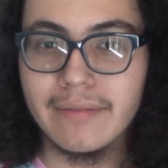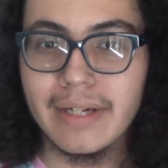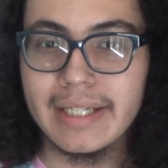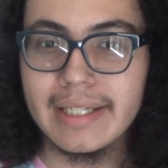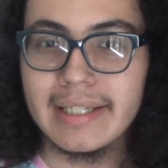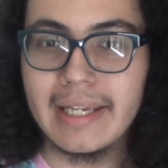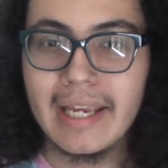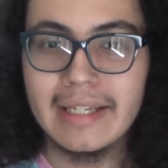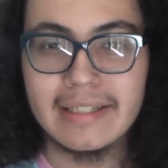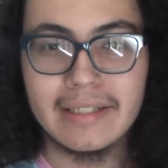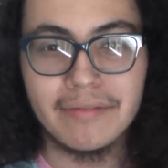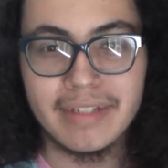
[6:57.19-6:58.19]
I
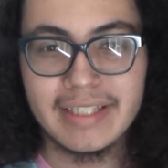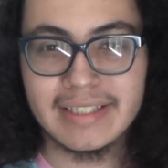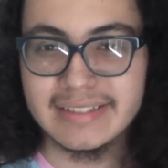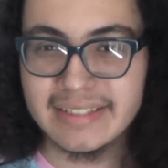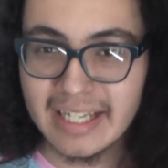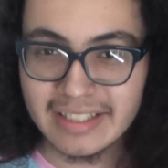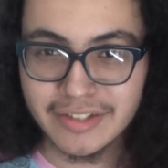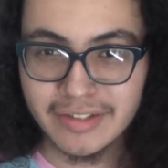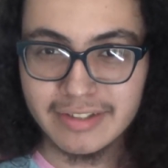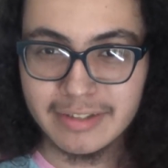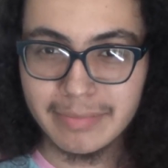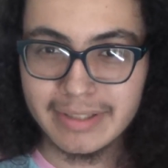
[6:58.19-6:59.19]
can't give any exacts or
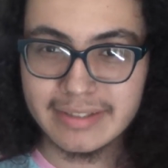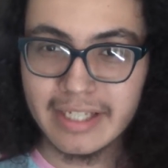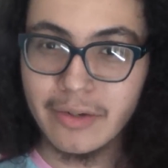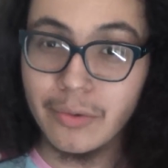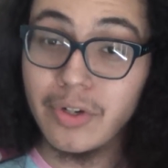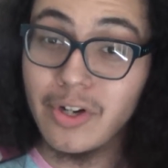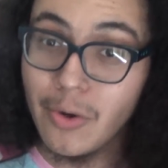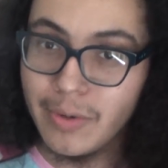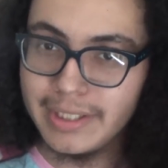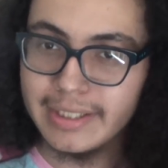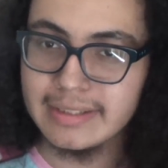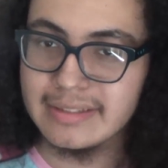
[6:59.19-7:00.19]
anything because I don't know
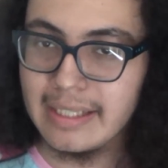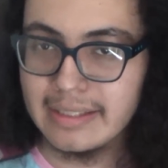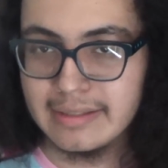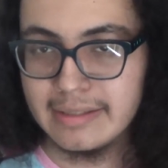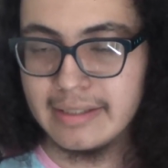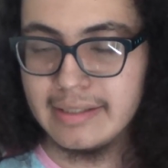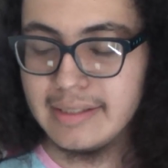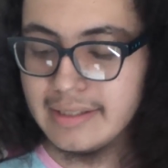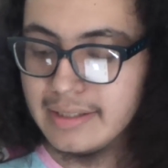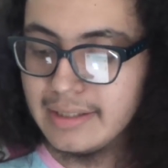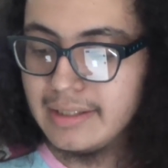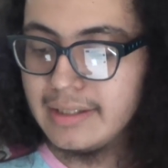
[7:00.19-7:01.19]
any exacts yet.
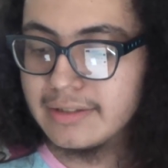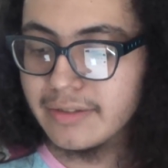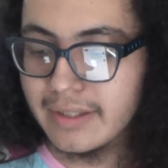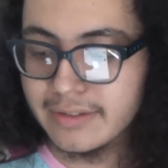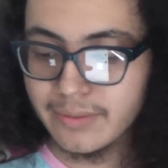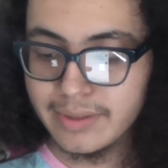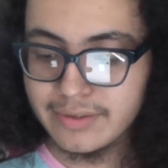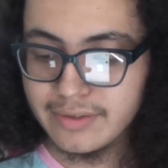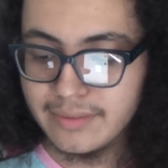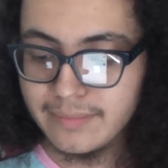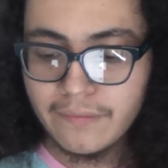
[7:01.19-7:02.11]
So next question.